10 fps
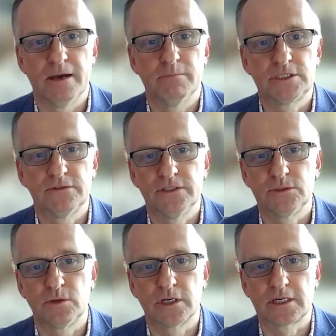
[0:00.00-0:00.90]
Much of his
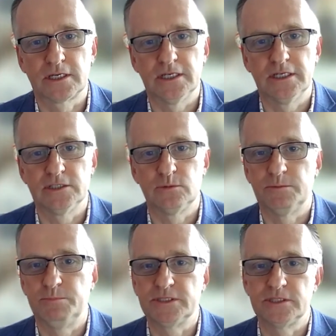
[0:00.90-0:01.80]
work is
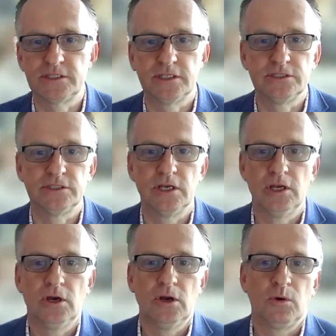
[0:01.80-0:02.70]
with businesses,
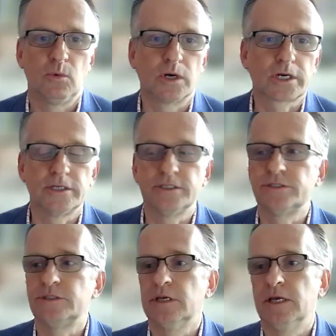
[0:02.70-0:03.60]
workers,
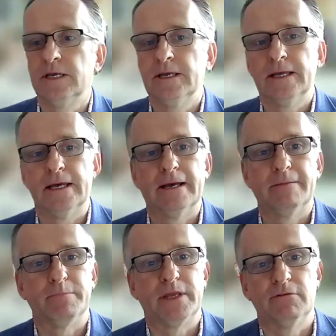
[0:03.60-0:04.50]

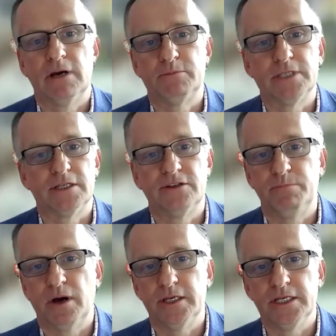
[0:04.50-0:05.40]
their representative
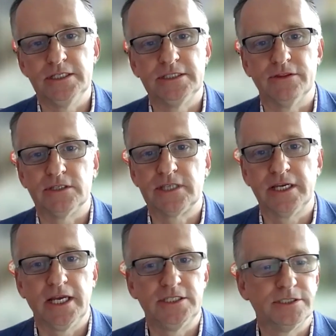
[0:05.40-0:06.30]
bodies and the
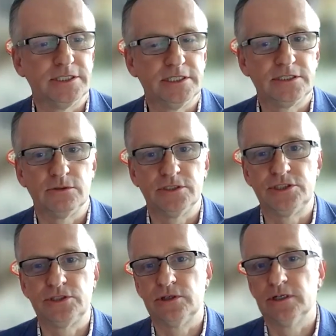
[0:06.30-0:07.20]
state agencies to
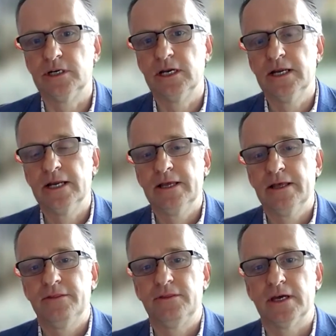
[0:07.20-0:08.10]
ensure
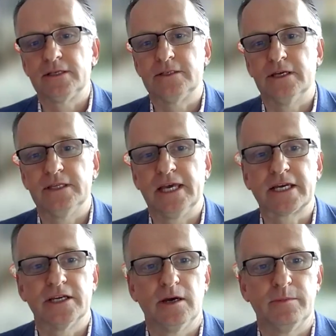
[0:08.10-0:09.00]
that the
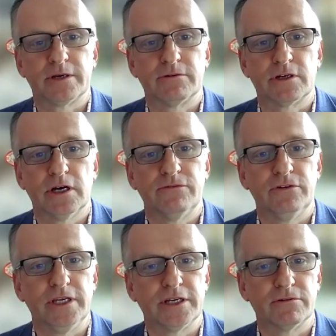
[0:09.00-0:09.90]
economic
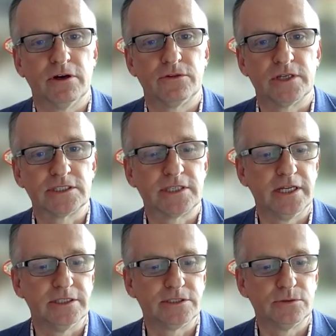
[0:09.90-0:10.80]
recovery and growth
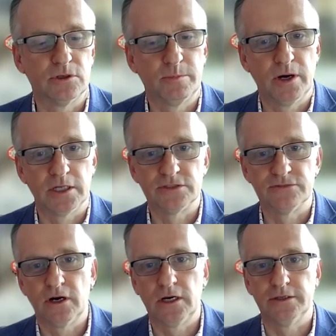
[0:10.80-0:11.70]
extends to all parts of
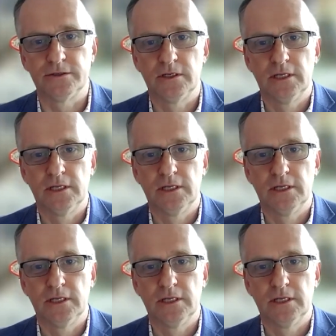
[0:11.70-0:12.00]
Ireland.